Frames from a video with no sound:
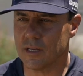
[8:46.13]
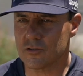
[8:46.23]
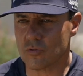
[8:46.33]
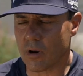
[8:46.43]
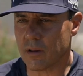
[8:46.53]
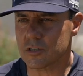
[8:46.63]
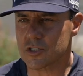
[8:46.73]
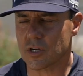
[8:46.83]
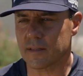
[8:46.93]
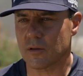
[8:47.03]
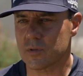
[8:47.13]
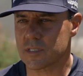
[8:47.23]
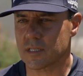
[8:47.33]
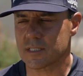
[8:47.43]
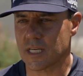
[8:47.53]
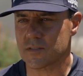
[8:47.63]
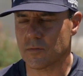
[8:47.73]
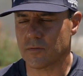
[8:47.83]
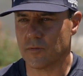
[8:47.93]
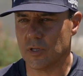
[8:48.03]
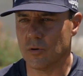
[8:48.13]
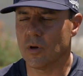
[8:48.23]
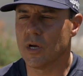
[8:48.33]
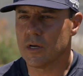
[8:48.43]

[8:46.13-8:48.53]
draw on a shot that was successful for you,